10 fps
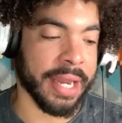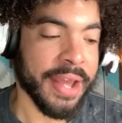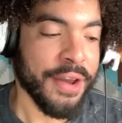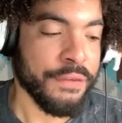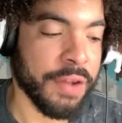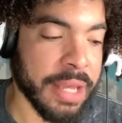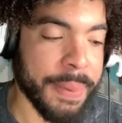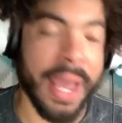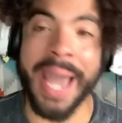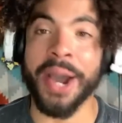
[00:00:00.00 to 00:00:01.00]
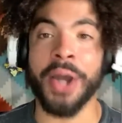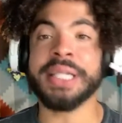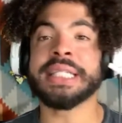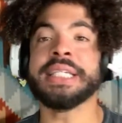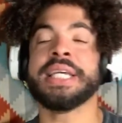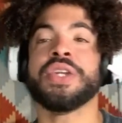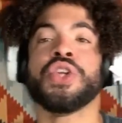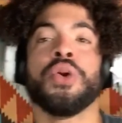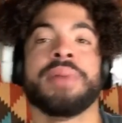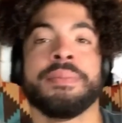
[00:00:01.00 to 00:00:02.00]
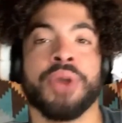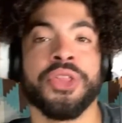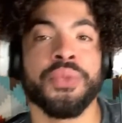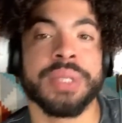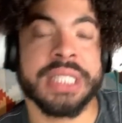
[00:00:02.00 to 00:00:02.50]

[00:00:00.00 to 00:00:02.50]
Felipe, I honestly didn't know Big Brother was